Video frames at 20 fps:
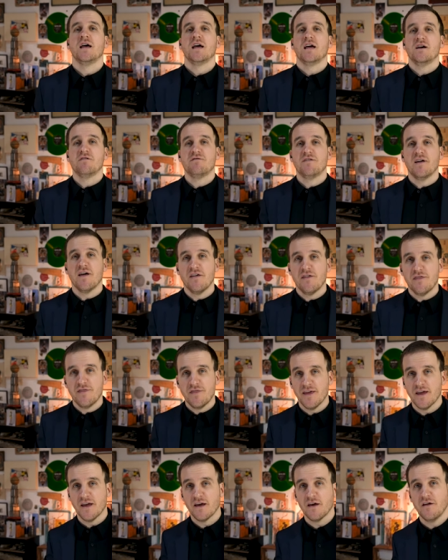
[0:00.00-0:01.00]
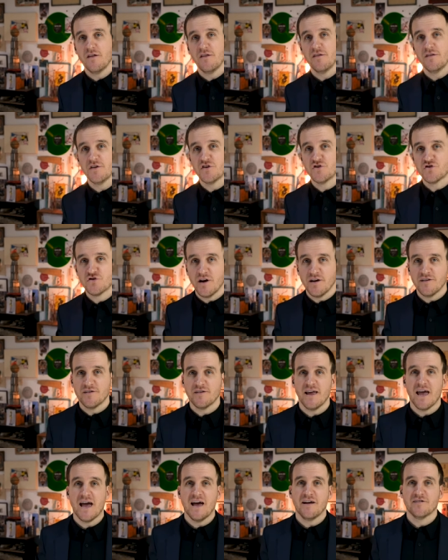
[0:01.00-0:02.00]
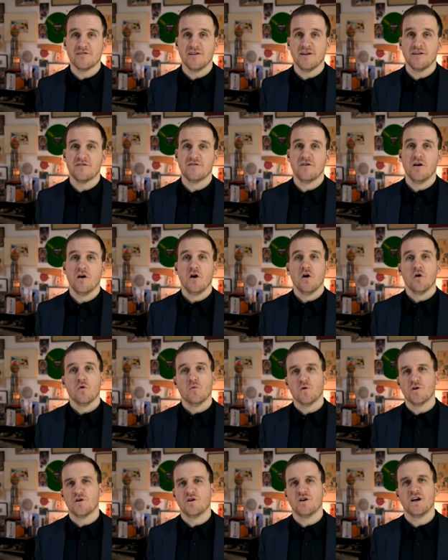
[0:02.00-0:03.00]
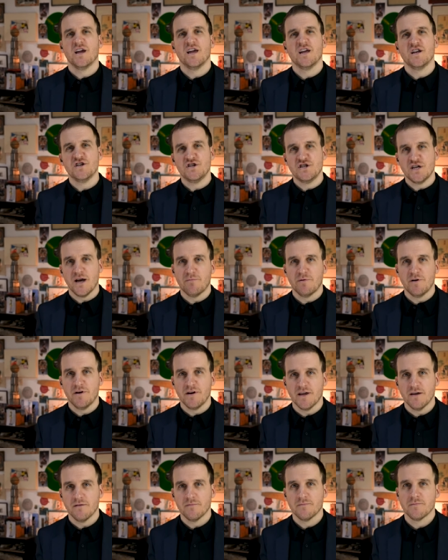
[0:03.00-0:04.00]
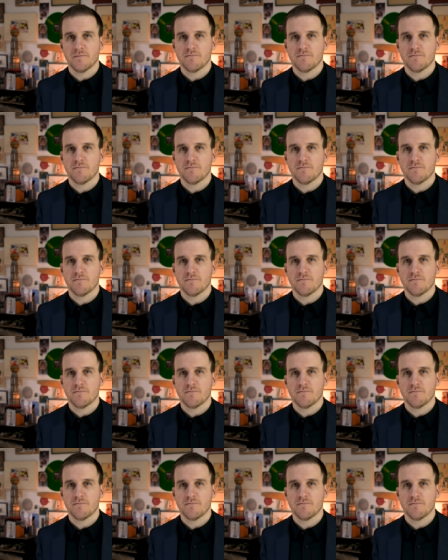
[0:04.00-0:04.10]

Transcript: if they think the trust assets were in jeopardy,